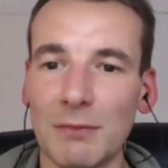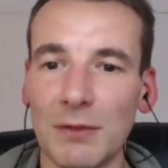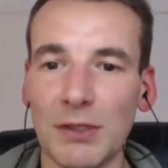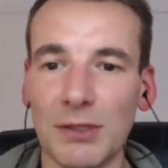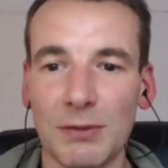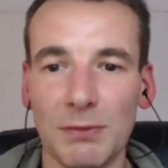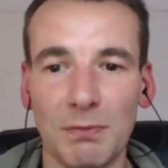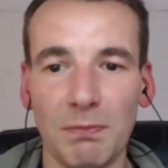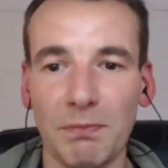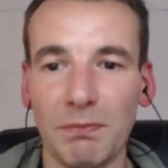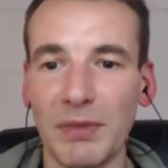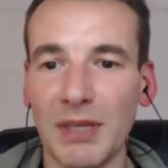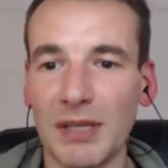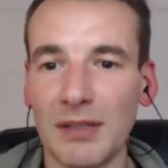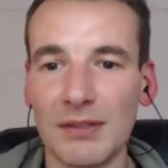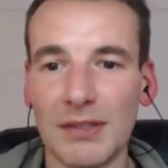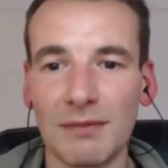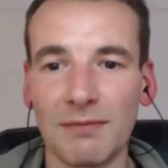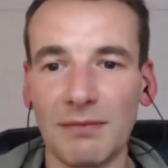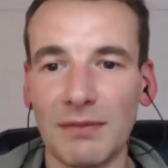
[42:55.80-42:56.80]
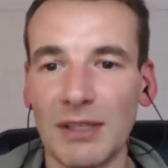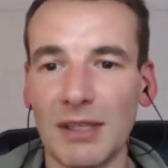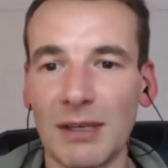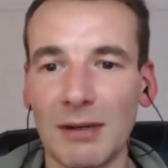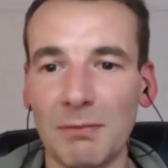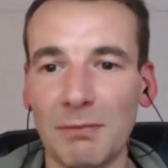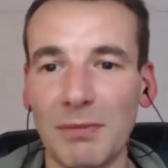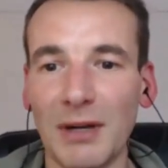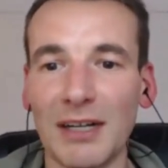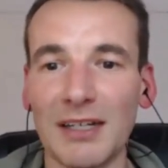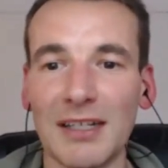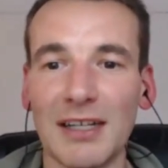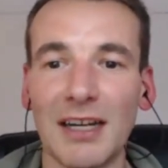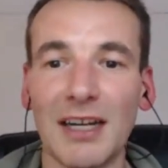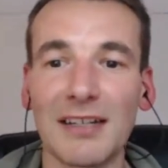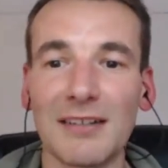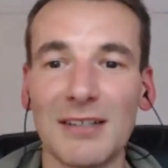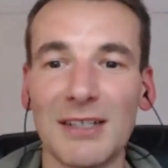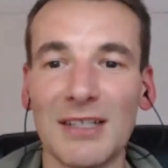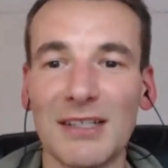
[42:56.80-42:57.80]
just because of the
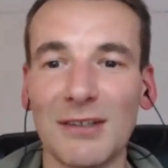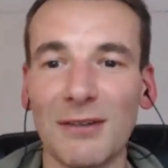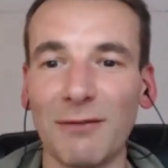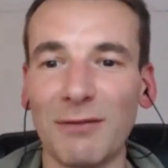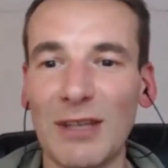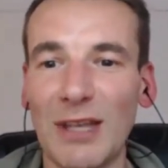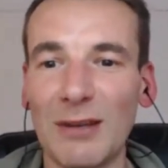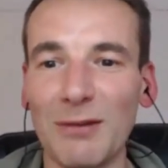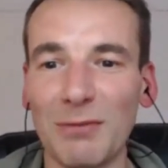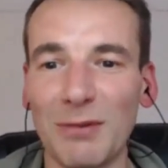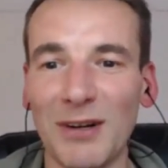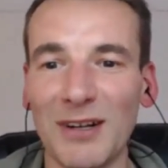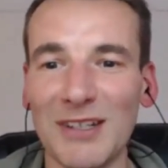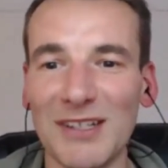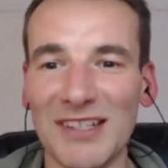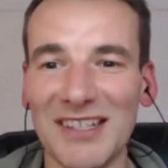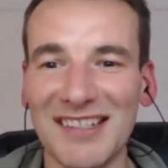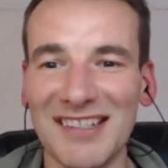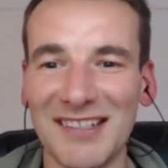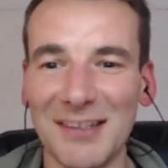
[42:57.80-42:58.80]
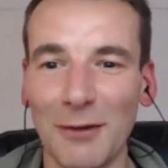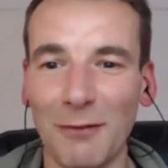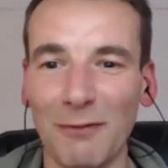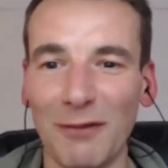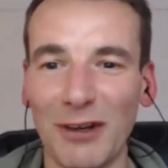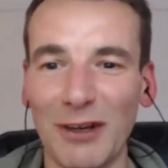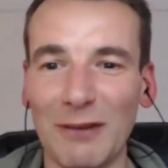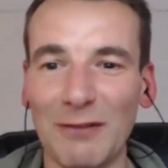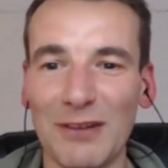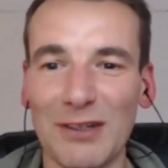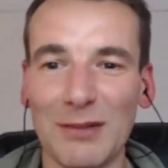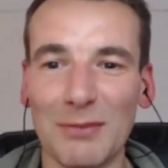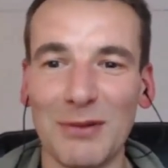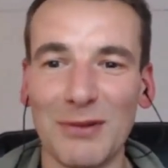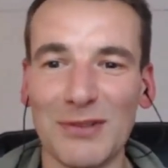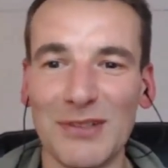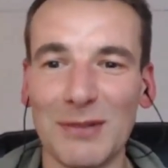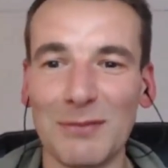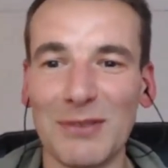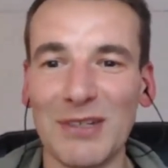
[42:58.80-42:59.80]
practicalities of the enterprise, it's not very
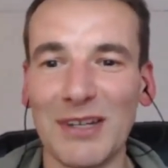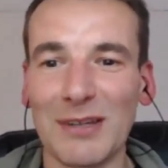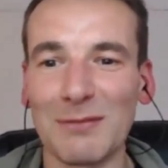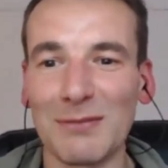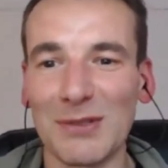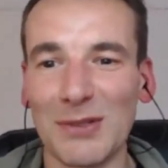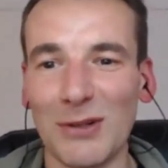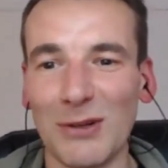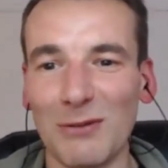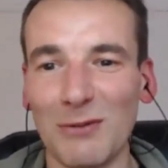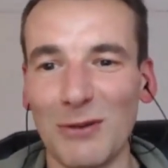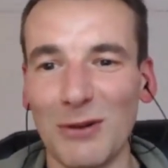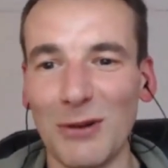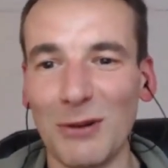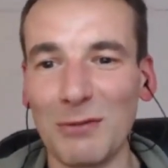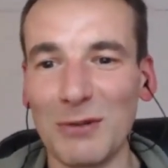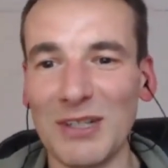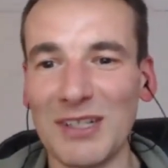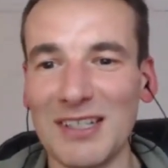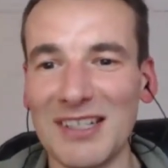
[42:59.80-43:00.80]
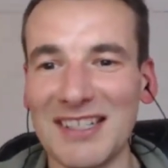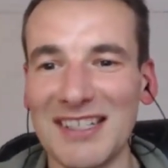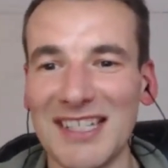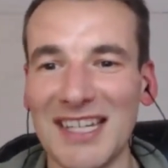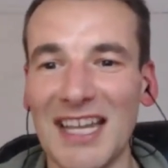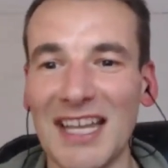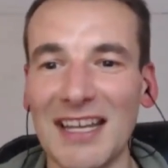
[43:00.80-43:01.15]
visible sometimes. So we're hoping to